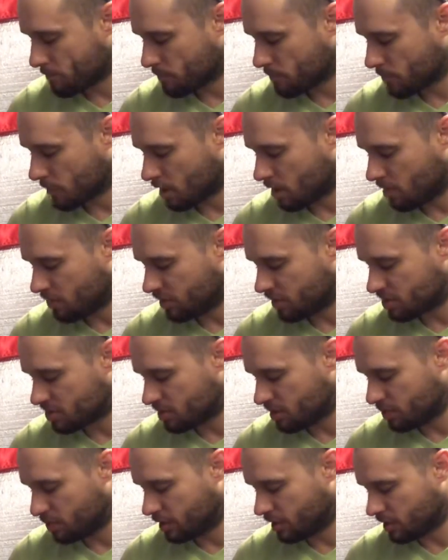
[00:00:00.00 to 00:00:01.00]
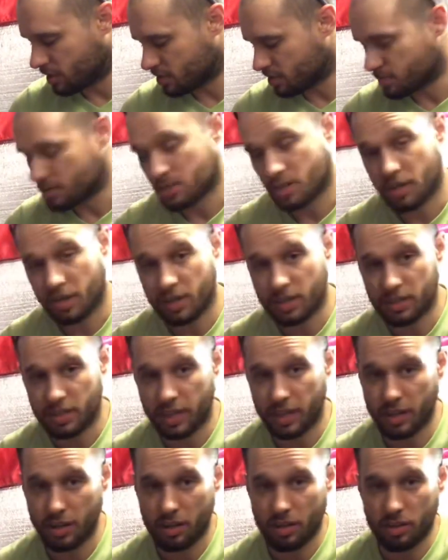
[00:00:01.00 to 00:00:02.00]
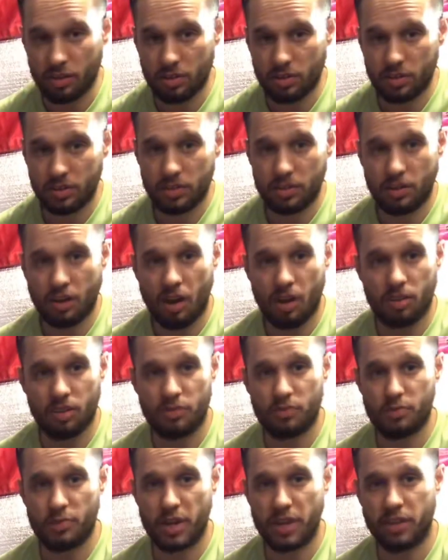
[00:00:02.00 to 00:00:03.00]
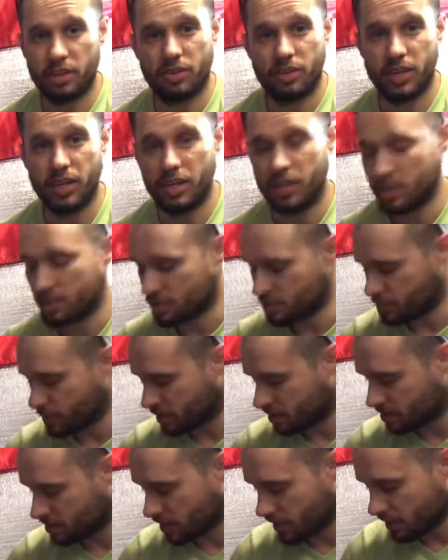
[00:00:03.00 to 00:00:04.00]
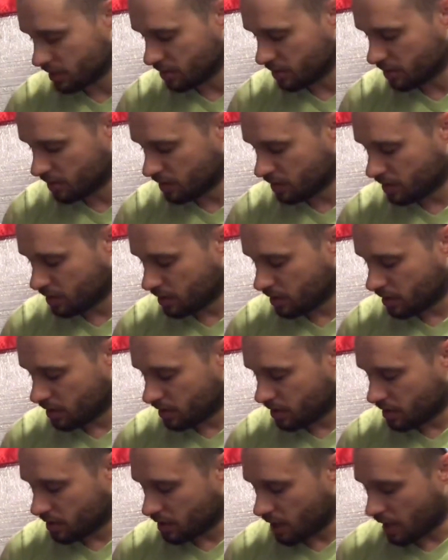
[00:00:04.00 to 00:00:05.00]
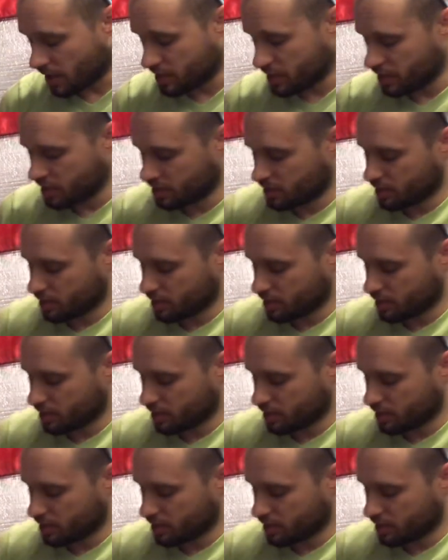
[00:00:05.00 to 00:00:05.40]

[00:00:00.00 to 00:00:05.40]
obviously because I'm starting to get all of my ingredients mixed in. I did